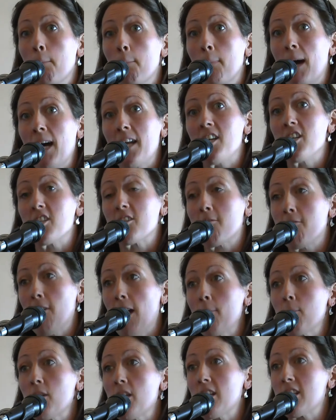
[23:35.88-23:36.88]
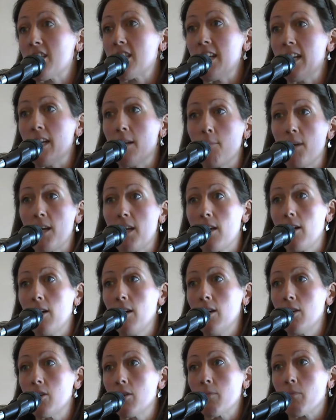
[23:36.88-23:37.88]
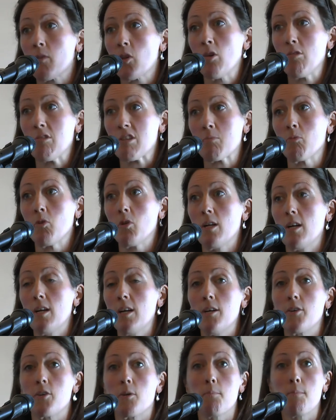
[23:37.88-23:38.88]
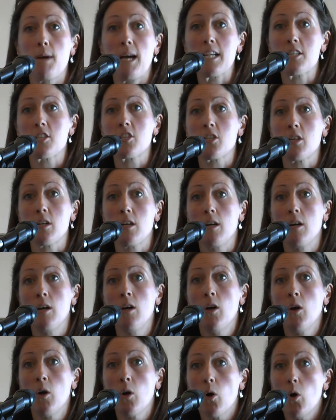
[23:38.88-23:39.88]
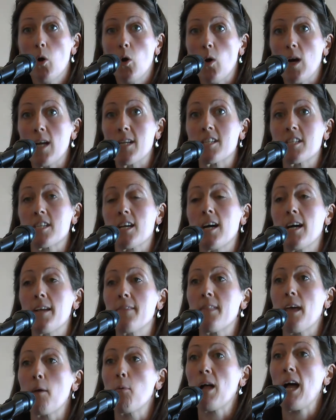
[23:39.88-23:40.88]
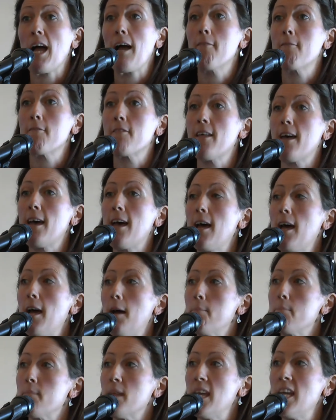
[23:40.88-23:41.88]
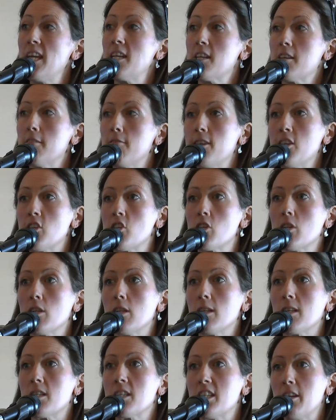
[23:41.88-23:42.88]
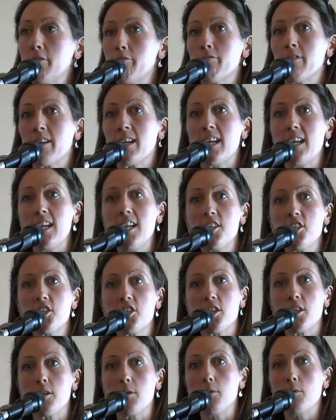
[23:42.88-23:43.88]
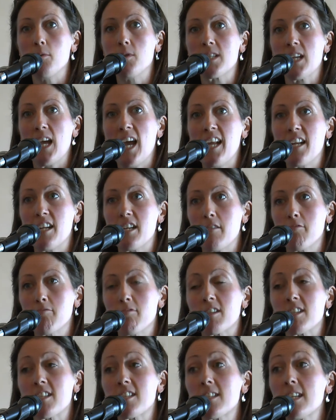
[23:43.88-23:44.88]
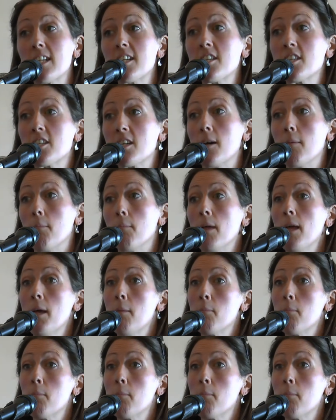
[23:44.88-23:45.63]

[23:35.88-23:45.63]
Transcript: managed fabulously in a big herd or a small herd, on pasture or inside. They will have their individual different issues in a different system,